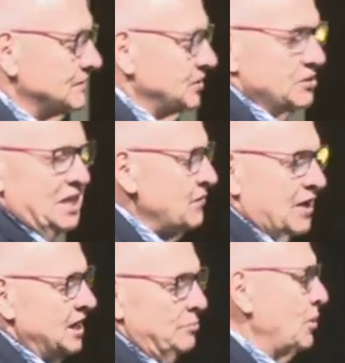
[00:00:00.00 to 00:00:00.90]
You're never
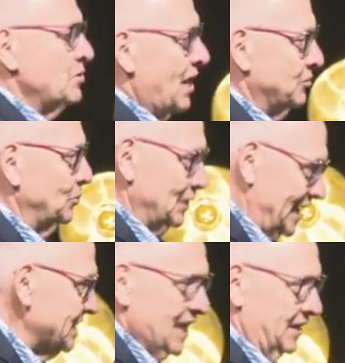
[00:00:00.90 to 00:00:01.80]
going to be without or
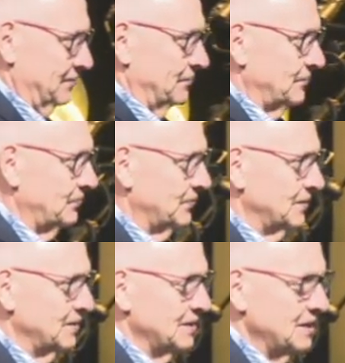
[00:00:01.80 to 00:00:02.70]
less than. And
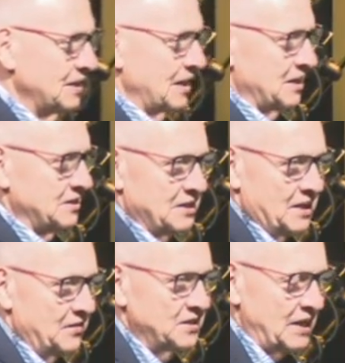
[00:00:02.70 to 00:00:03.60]

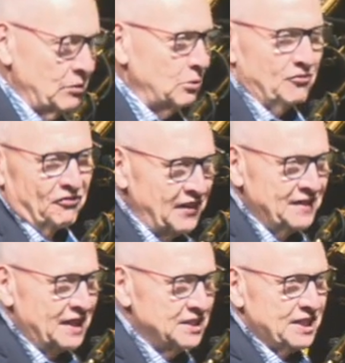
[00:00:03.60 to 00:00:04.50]
the devil will feed
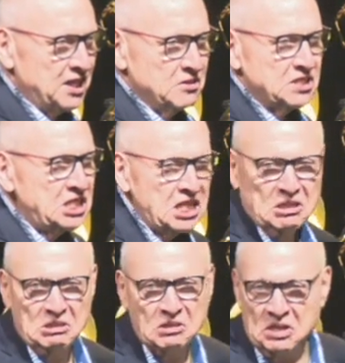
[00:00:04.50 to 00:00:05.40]
that inside of you.
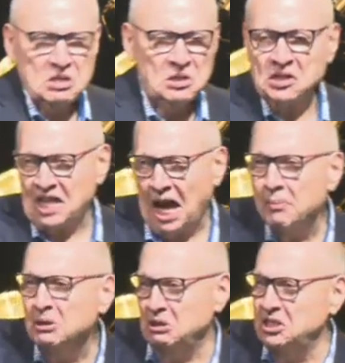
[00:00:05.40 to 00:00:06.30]
See, look at
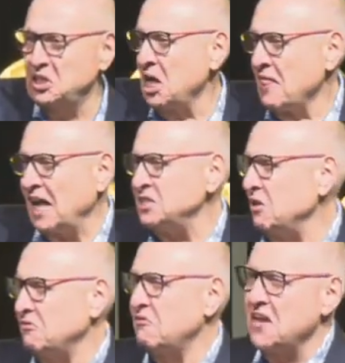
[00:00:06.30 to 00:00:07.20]
Abel. Look, that's
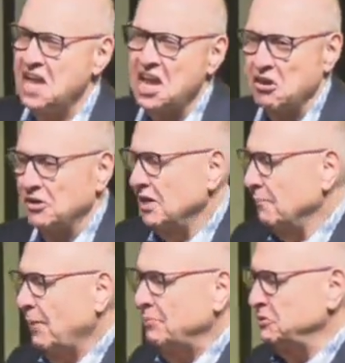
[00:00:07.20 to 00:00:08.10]
not fair.
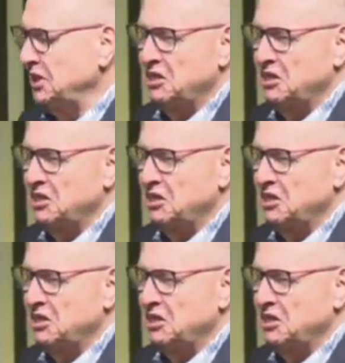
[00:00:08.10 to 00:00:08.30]
People will say,